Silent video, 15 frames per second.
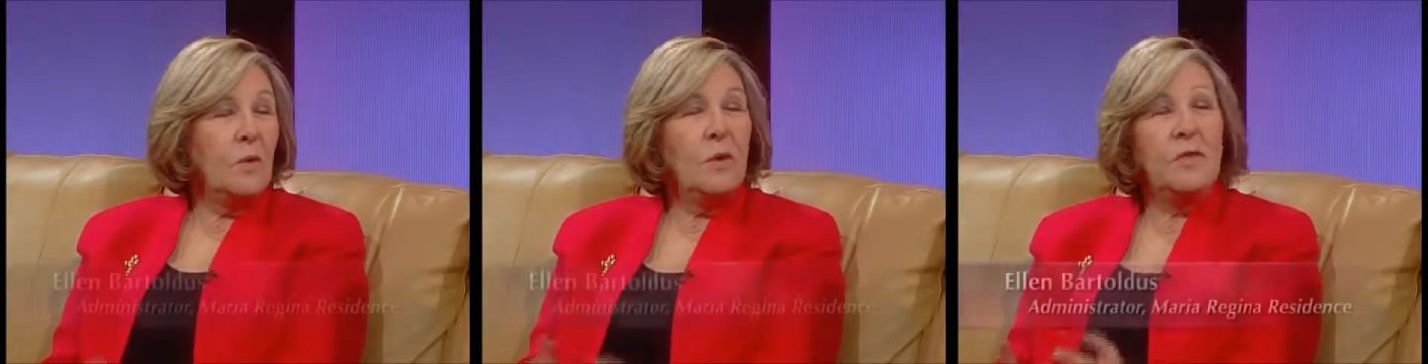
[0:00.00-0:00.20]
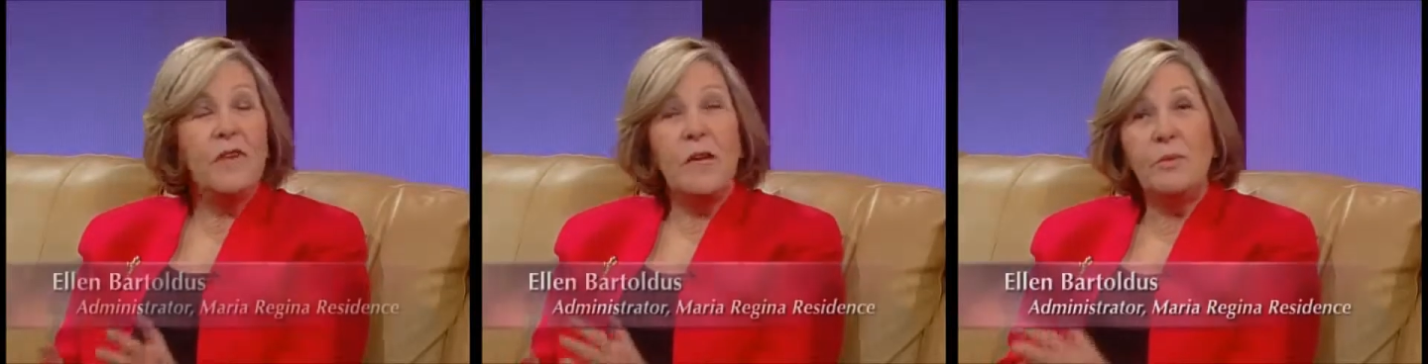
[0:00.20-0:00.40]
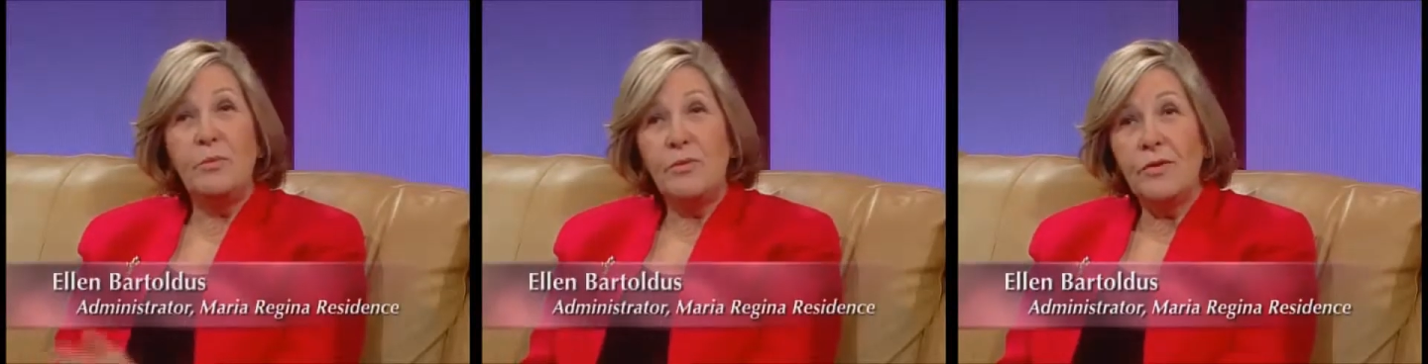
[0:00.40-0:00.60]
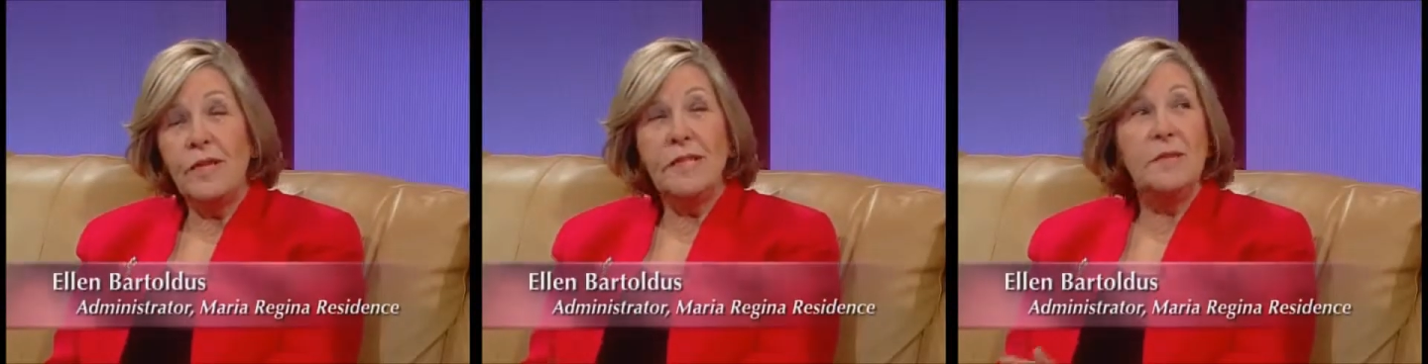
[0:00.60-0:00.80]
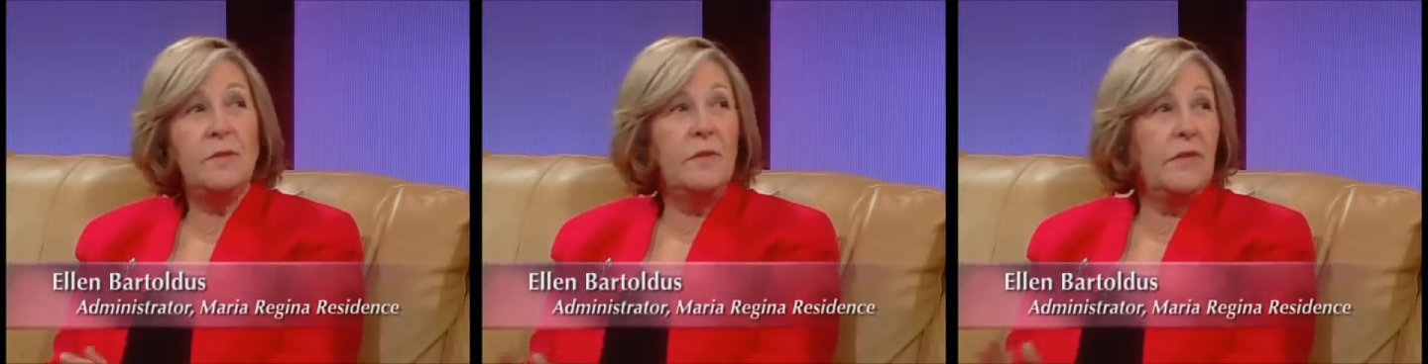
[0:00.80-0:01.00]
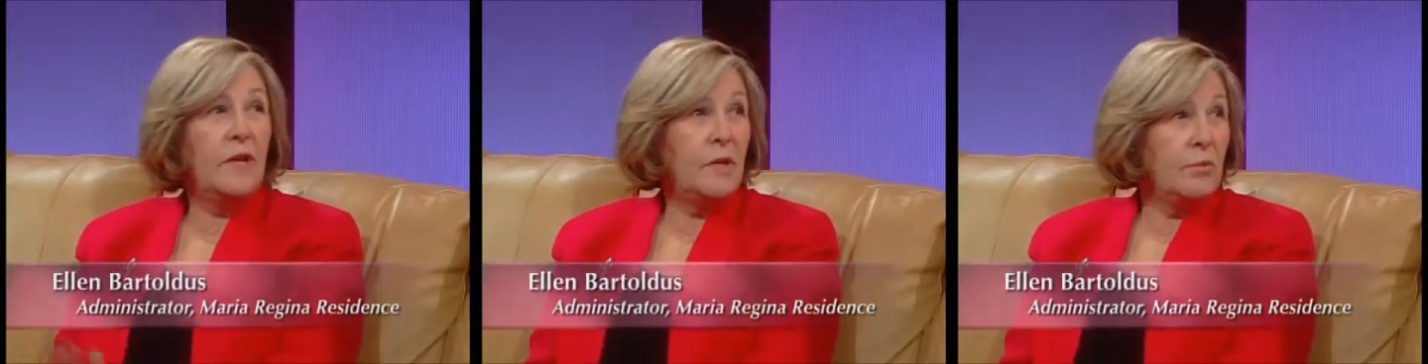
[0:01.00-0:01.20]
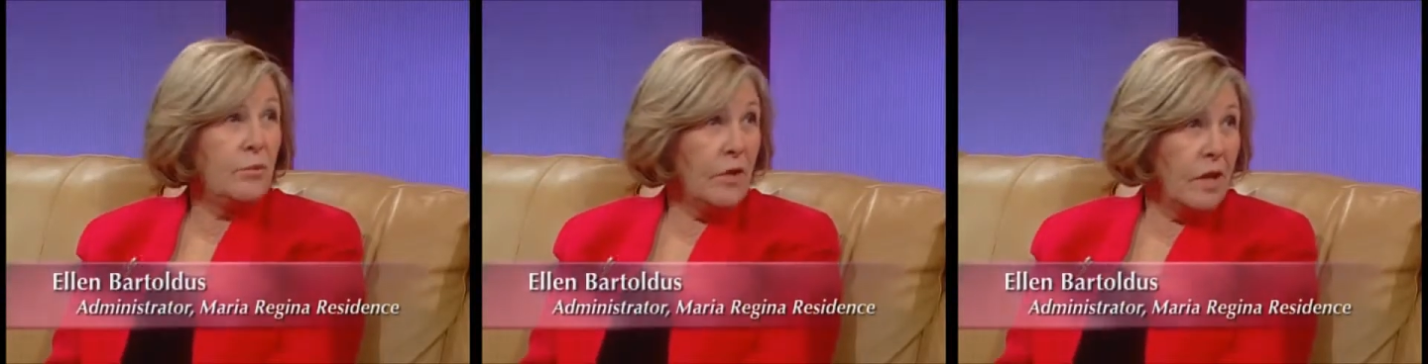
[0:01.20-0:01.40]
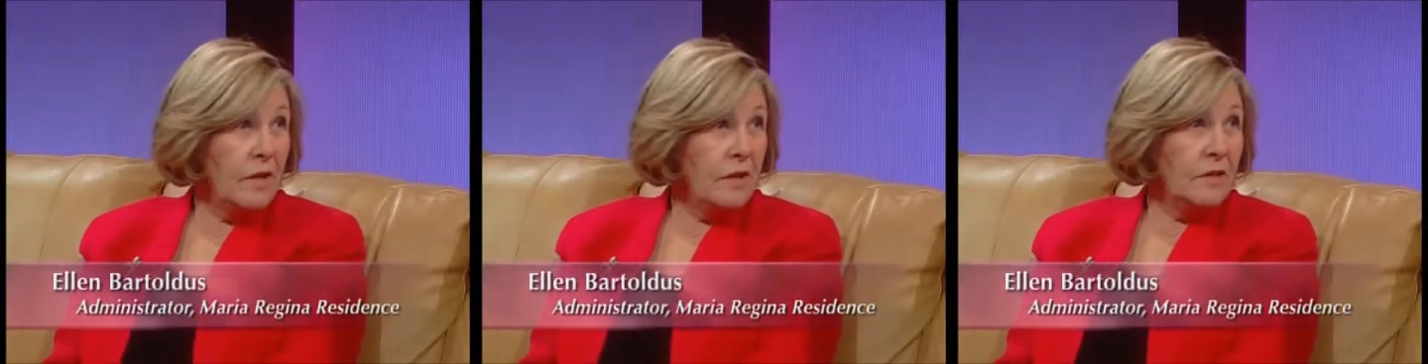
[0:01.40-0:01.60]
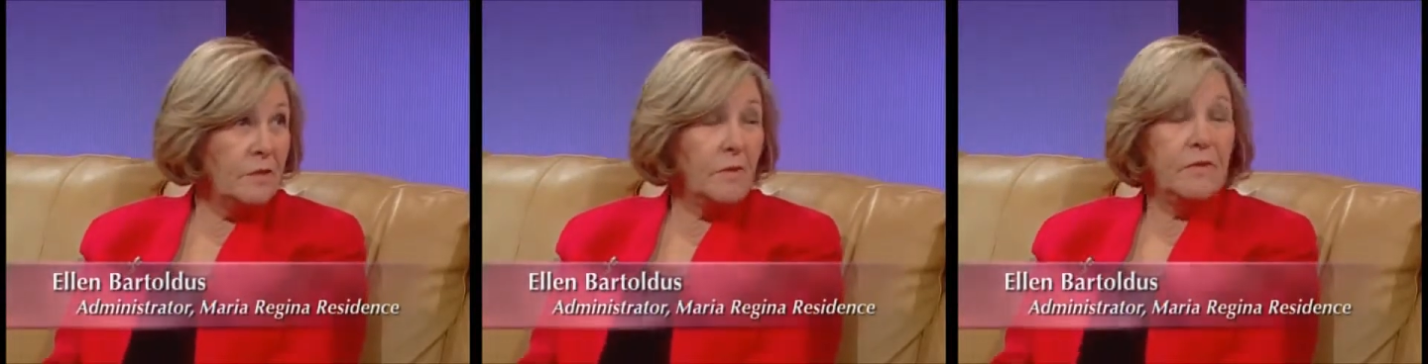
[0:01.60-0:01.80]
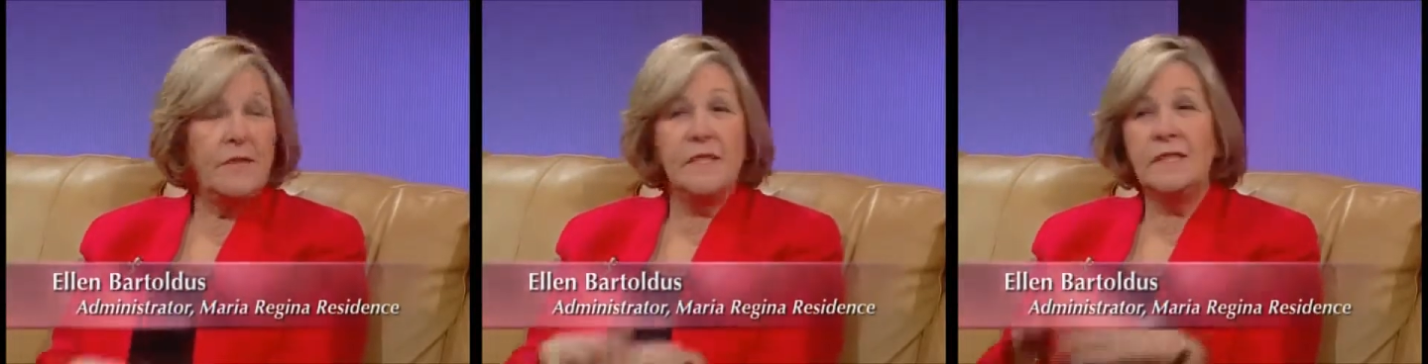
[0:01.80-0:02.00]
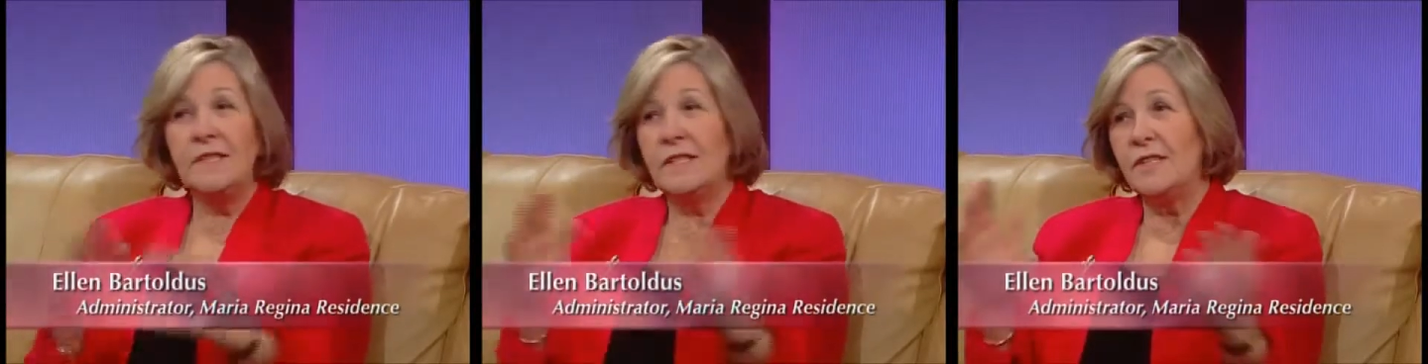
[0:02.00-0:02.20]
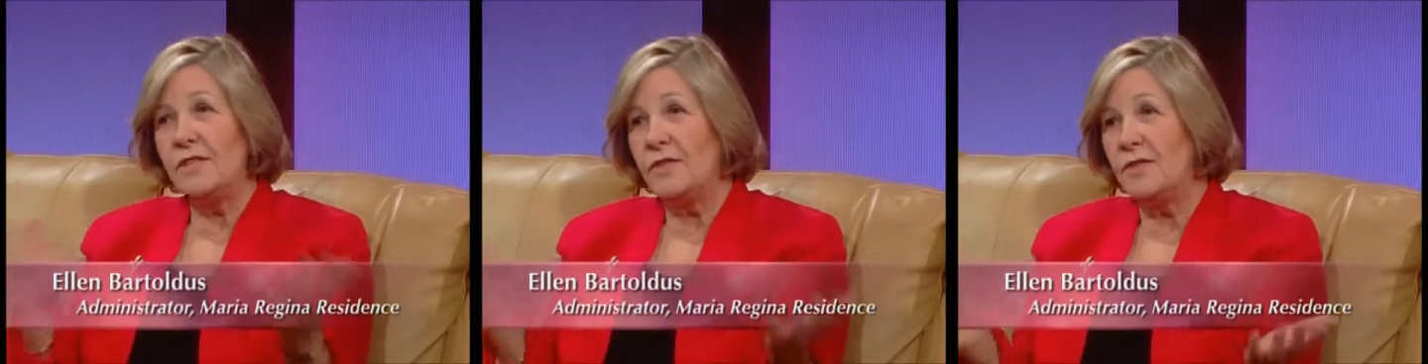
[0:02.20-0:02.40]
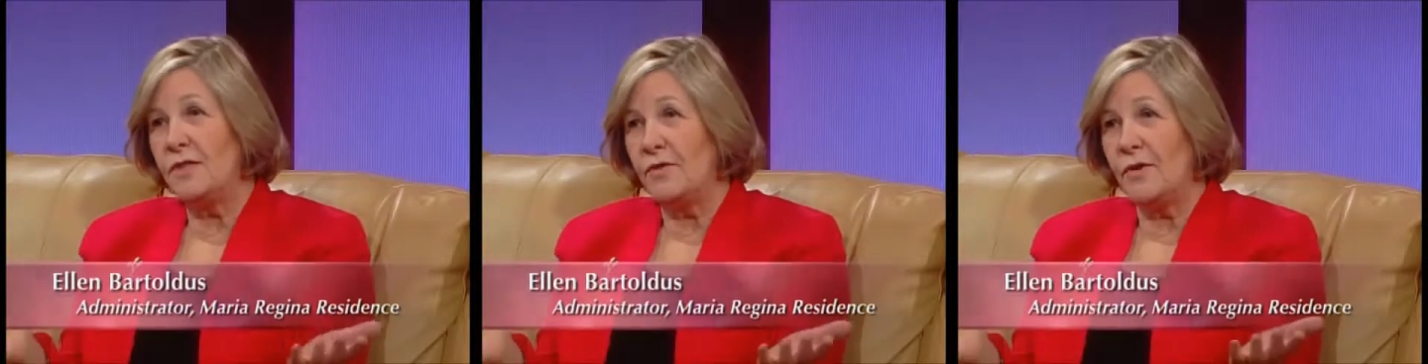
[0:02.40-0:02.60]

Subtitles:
We've had priests, we've had brothers, we've had sisters